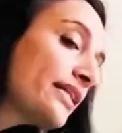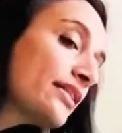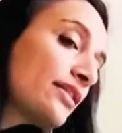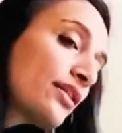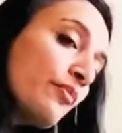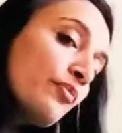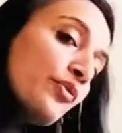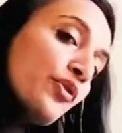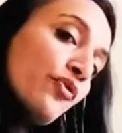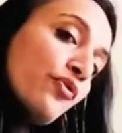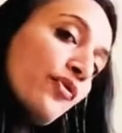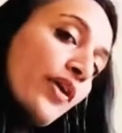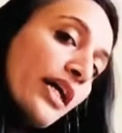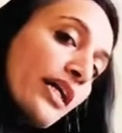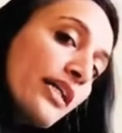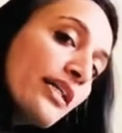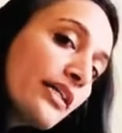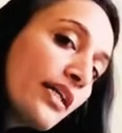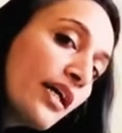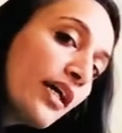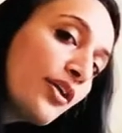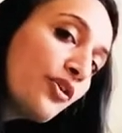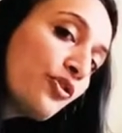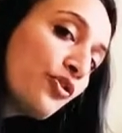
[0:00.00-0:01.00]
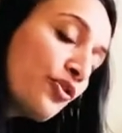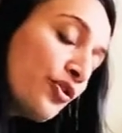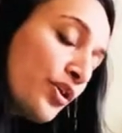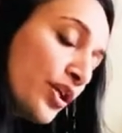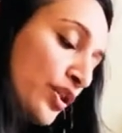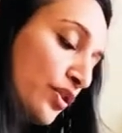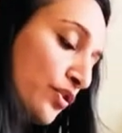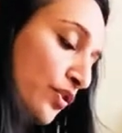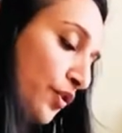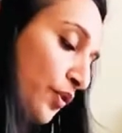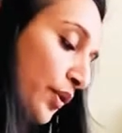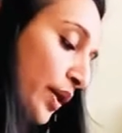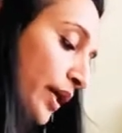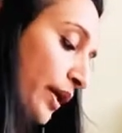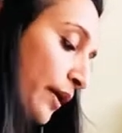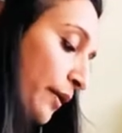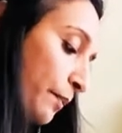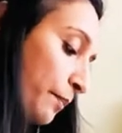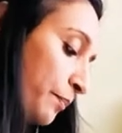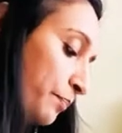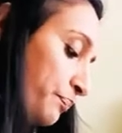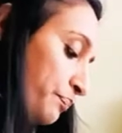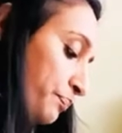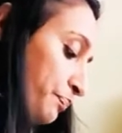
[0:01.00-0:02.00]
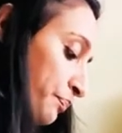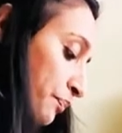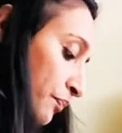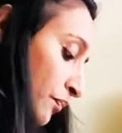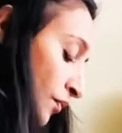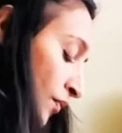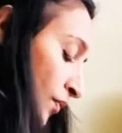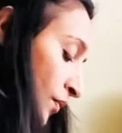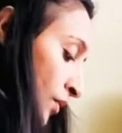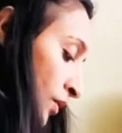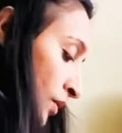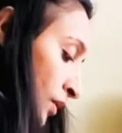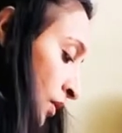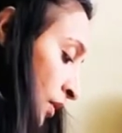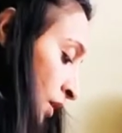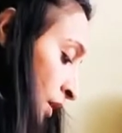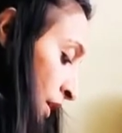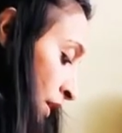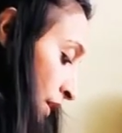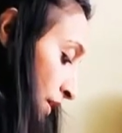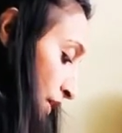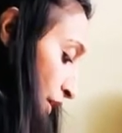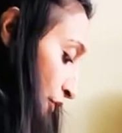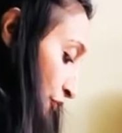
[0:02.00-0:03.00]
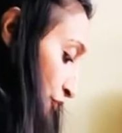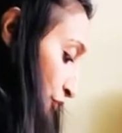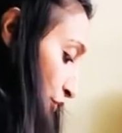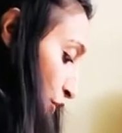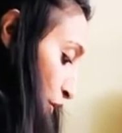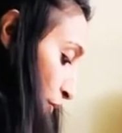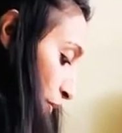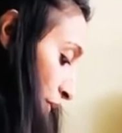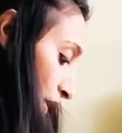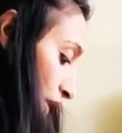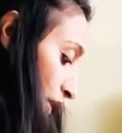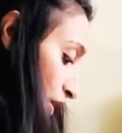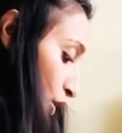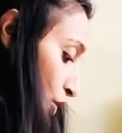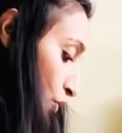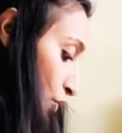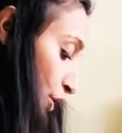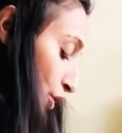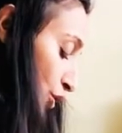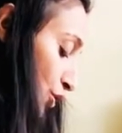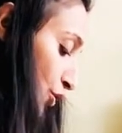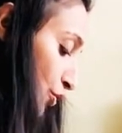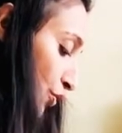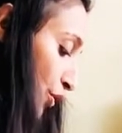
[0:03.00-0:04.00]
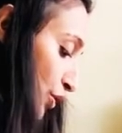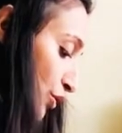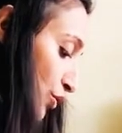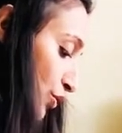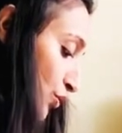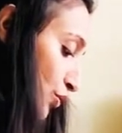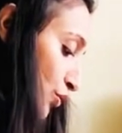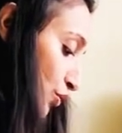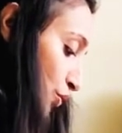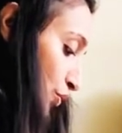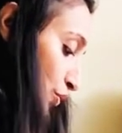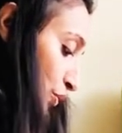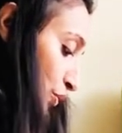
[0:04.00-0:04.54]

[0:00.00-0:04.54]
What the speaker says: up directly underneath your hip. Now from here, what you're going to do